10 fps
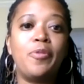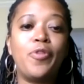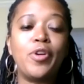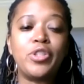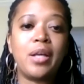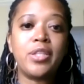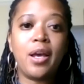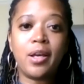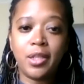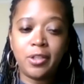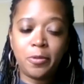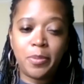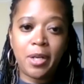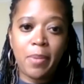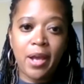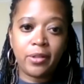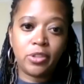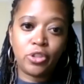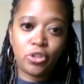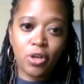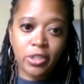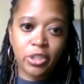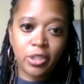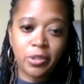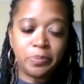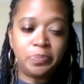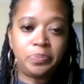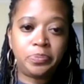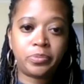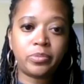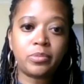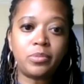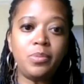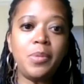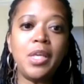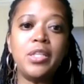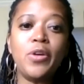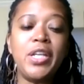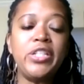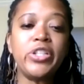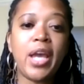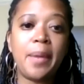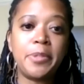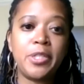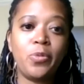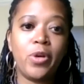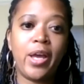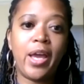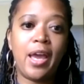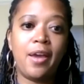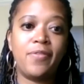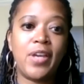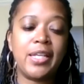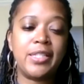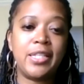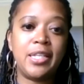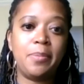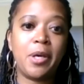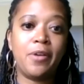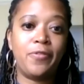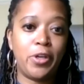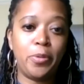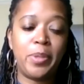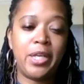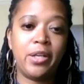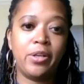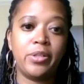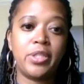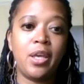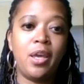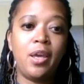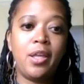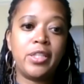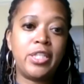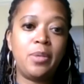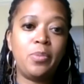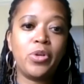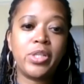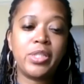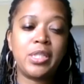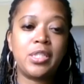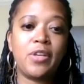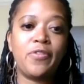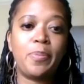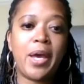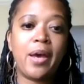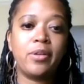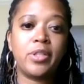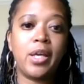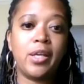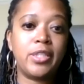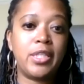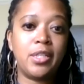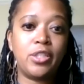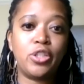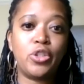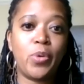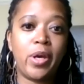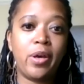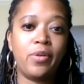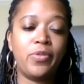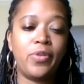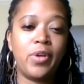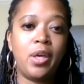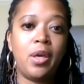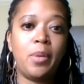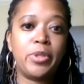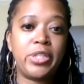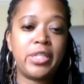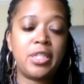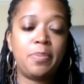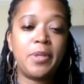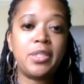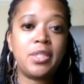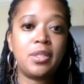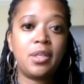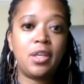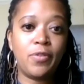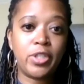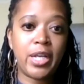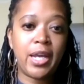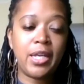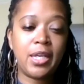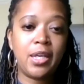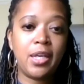First, I'll talk a little bit about the structure. So each captain will have a team of their peers. The team will consist of about 10 to 12 participants, give or take,